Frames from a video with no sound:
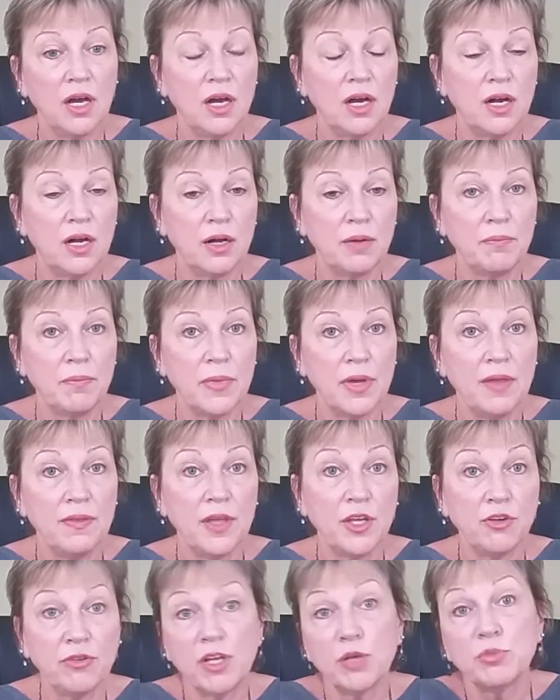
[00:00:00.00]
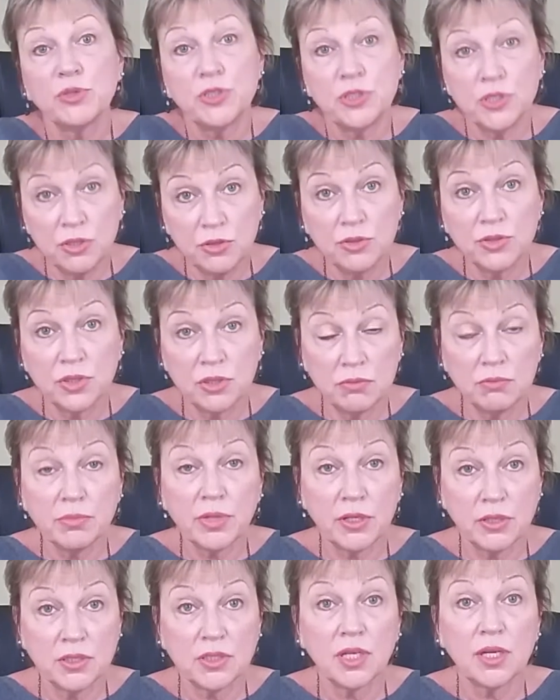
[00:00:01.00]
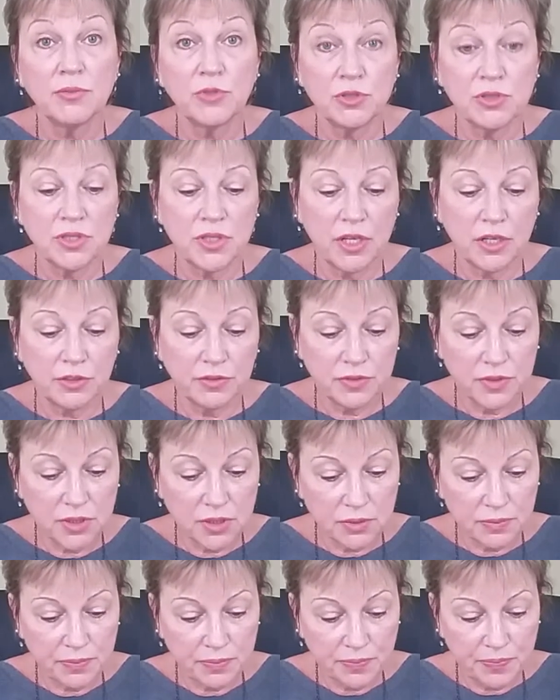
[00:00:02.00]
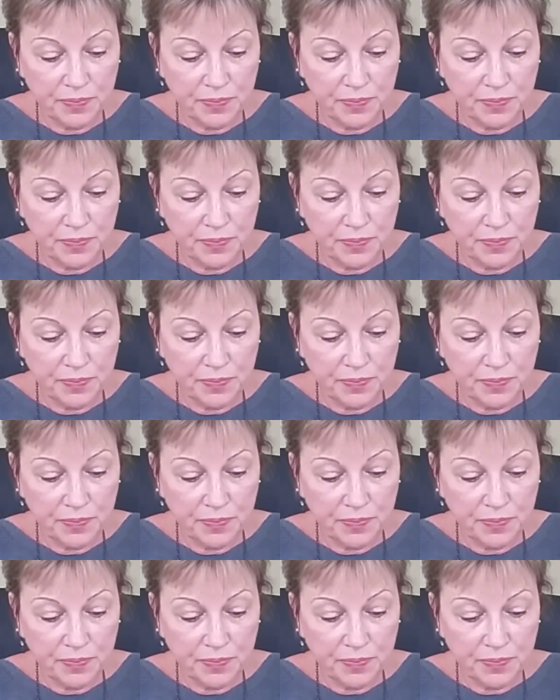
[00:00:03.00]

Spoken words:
and then you're able to use it part-time yourselves.